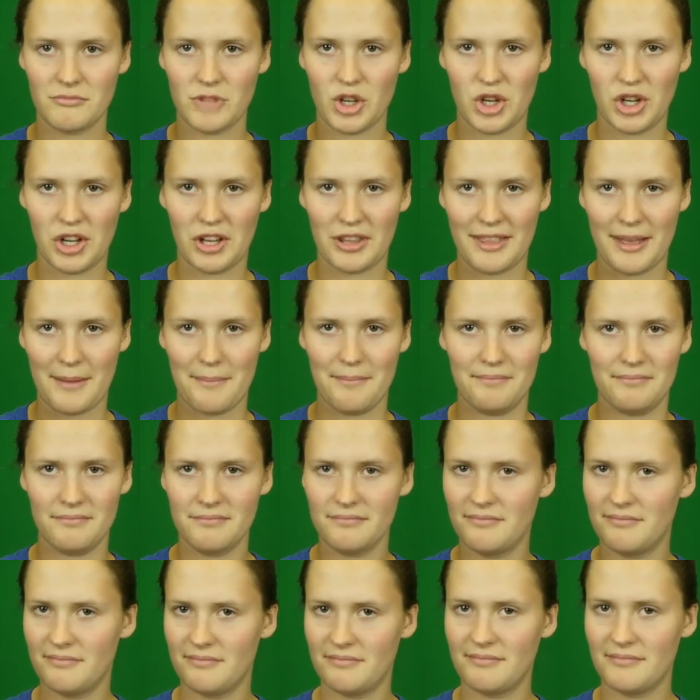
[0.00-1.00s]
hook them.
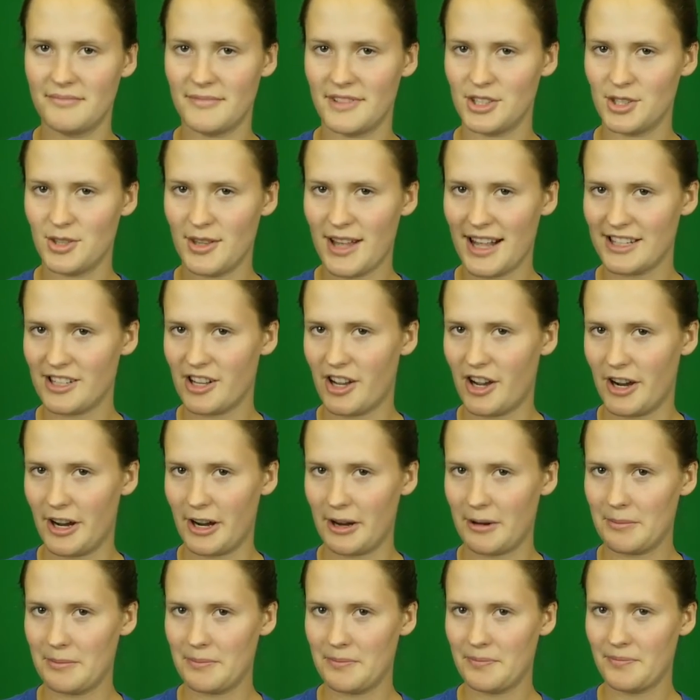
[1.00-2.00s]
So that's
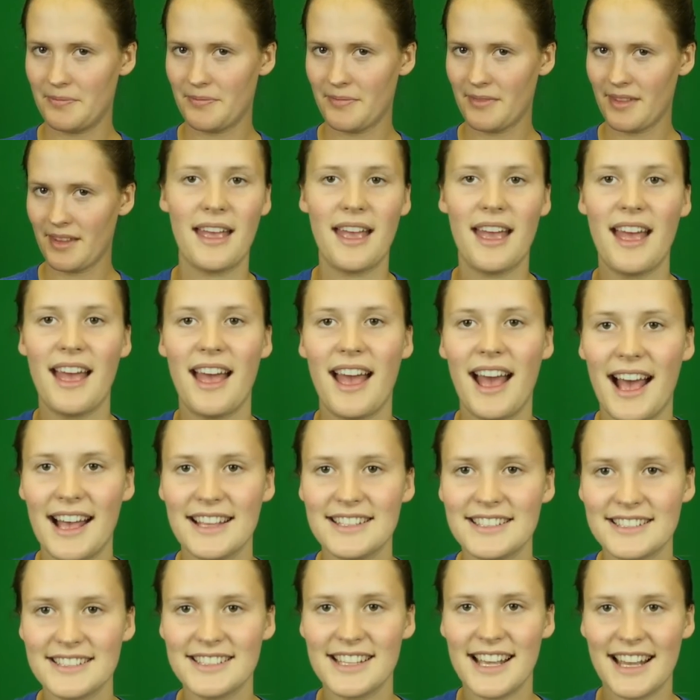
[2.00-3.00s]
R.
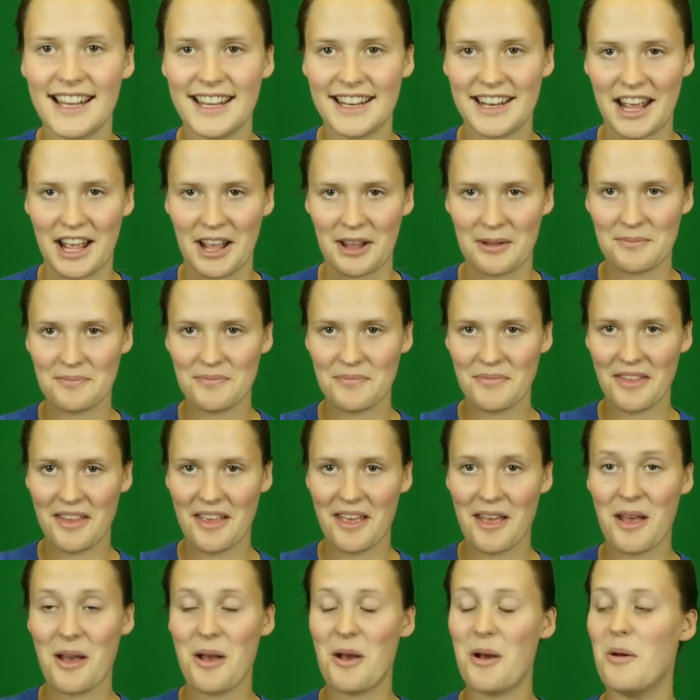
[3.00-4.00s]
S is like an A,
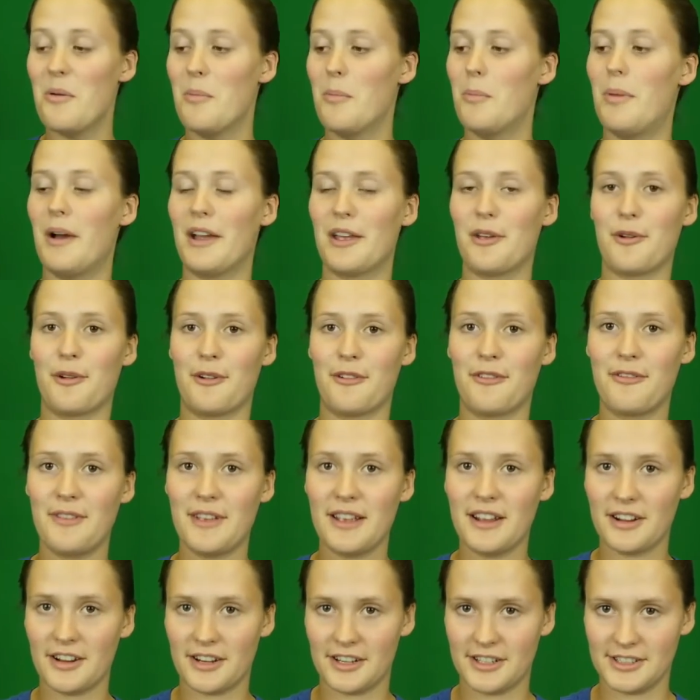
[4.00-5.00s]
but your
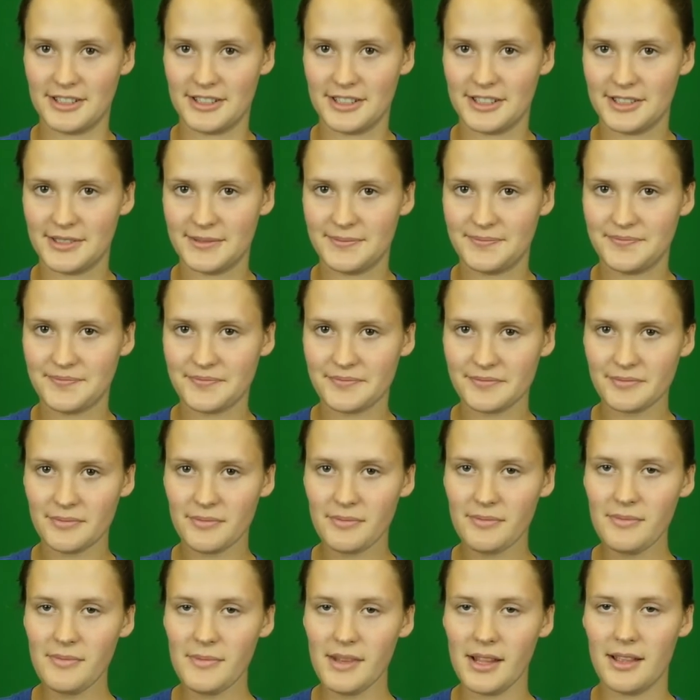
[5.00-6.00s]
fingers
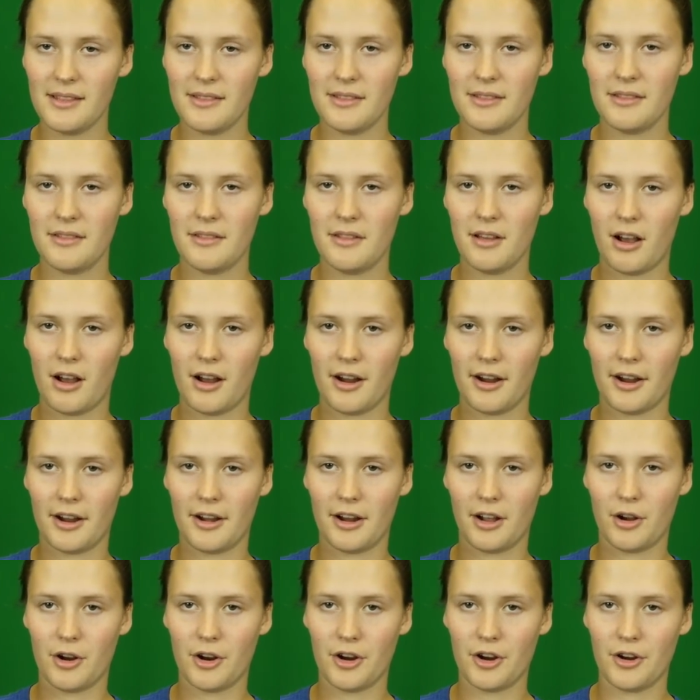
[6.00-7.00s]
are going
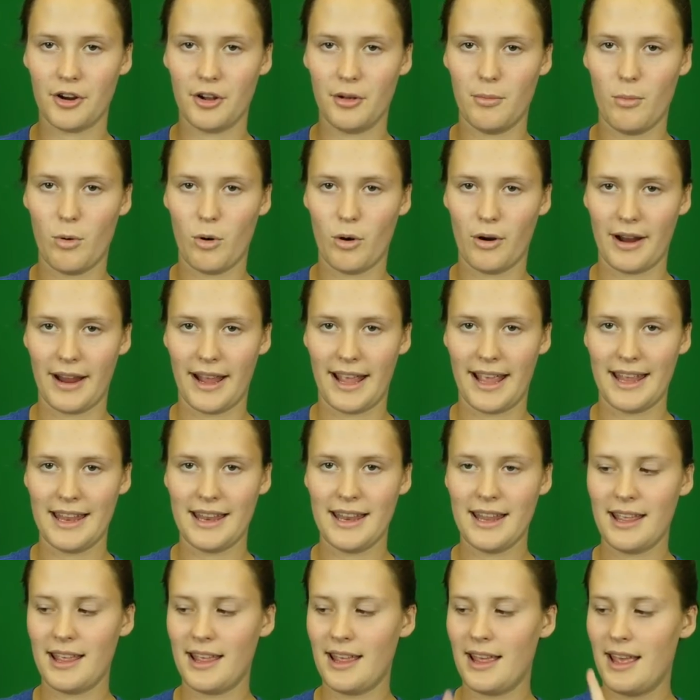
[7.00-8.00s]
to curl more
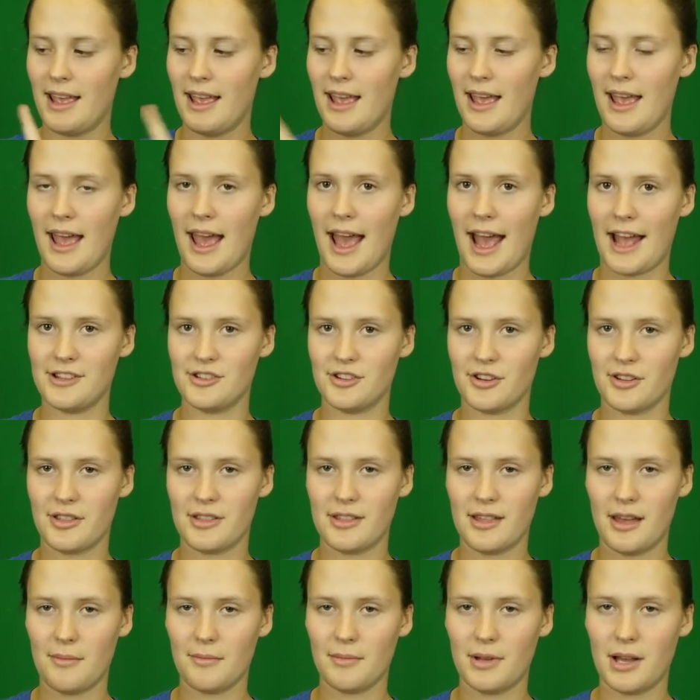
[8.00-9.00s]
in, and your
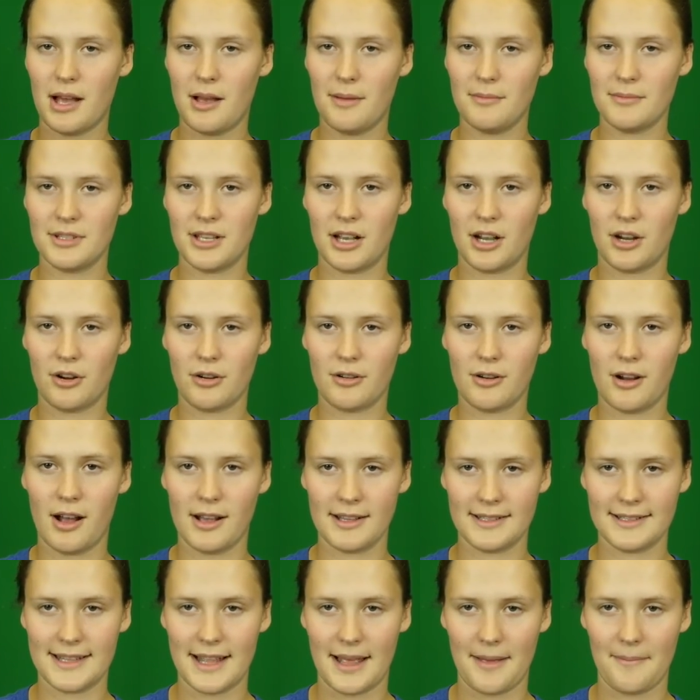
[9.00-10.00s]
thumb comes
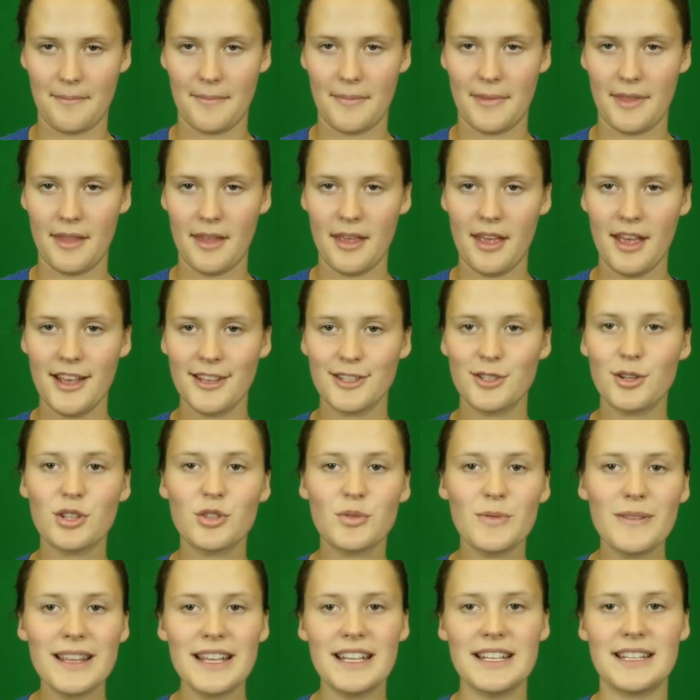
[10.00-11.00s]
across them. So
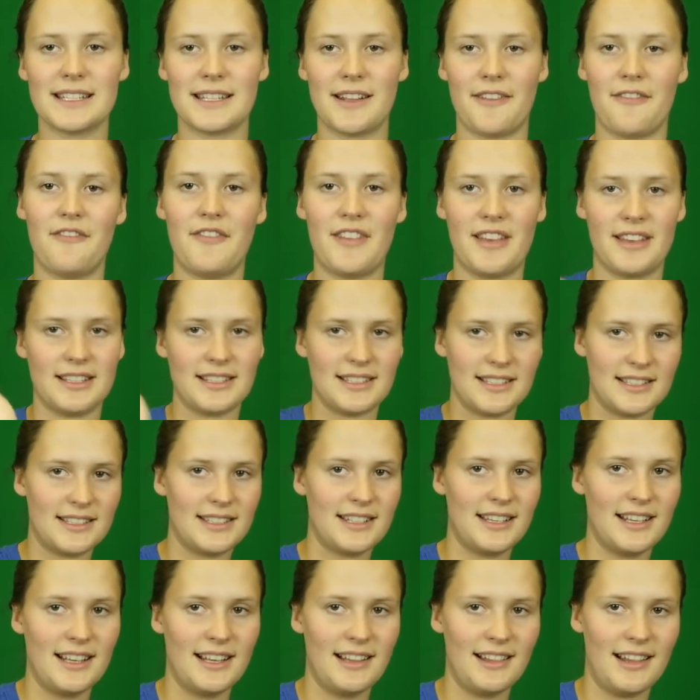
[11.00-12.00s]
it's really just a
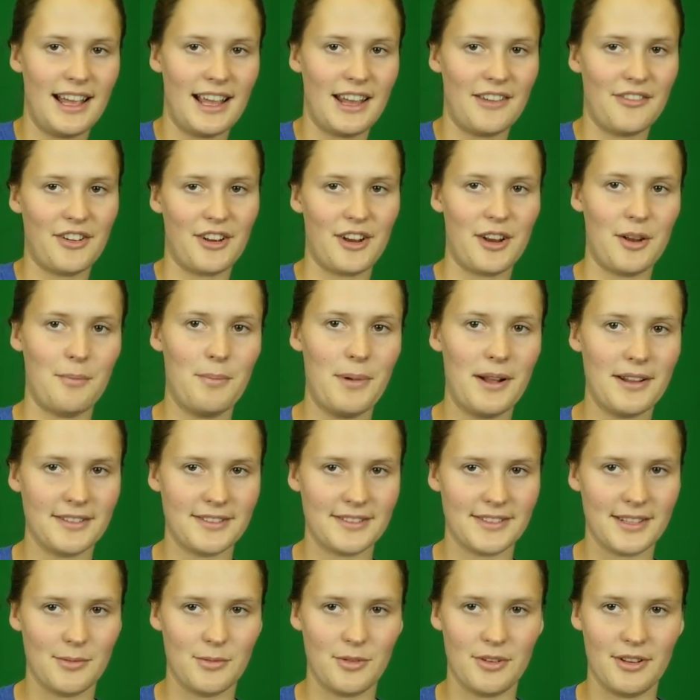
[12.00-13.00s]
fist. Like if you're going to
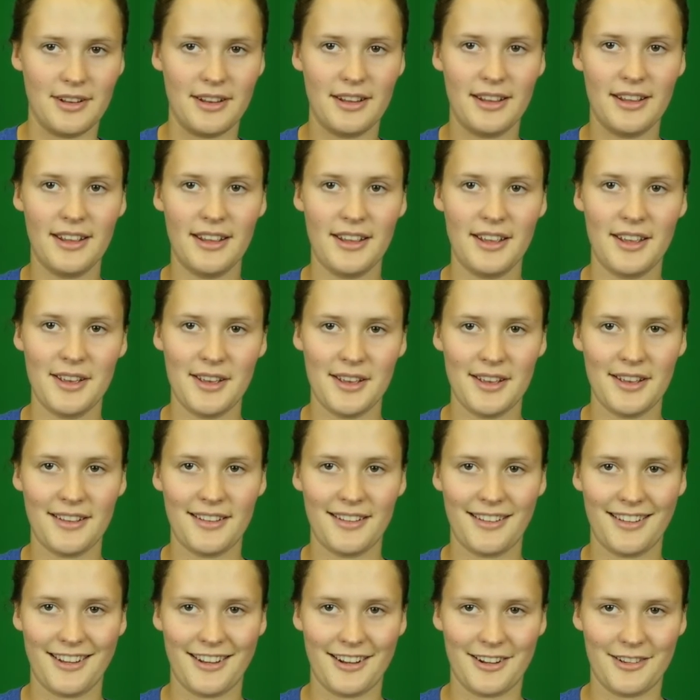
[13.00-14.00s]
punch someone,
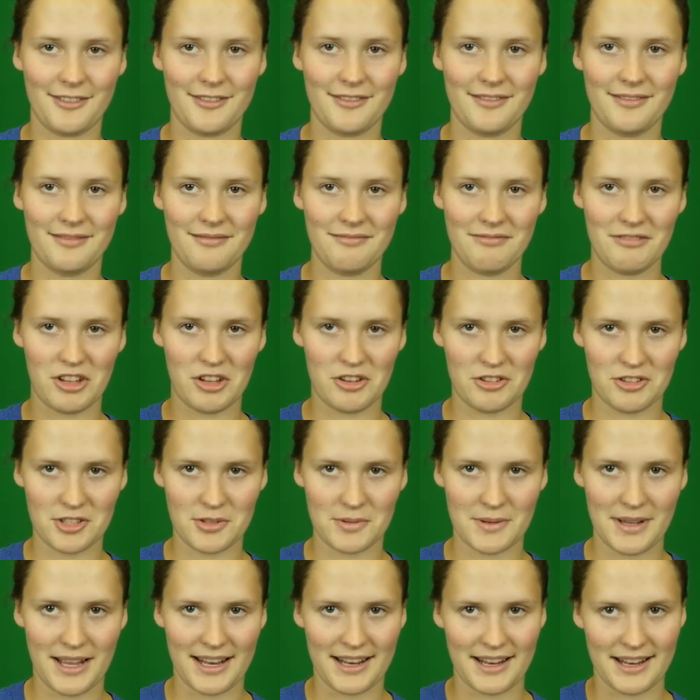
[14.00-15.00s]
you
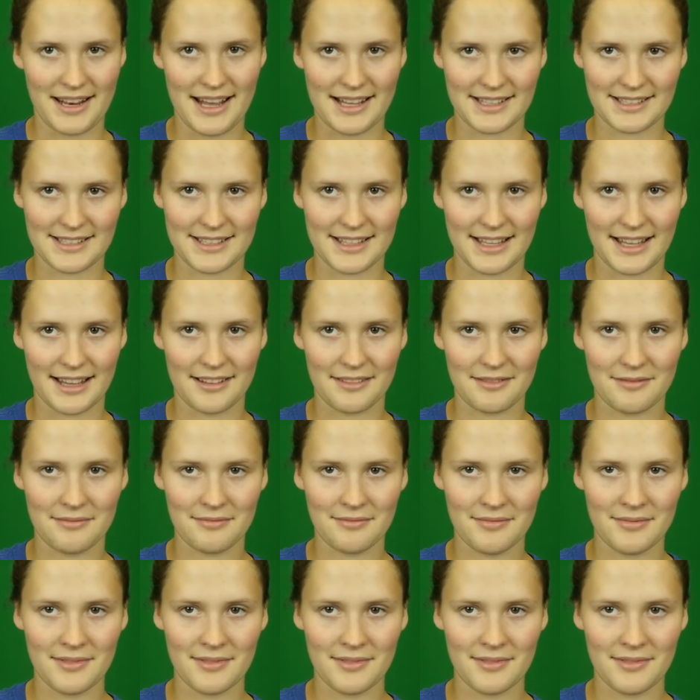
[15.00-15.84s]
do it in an S thing.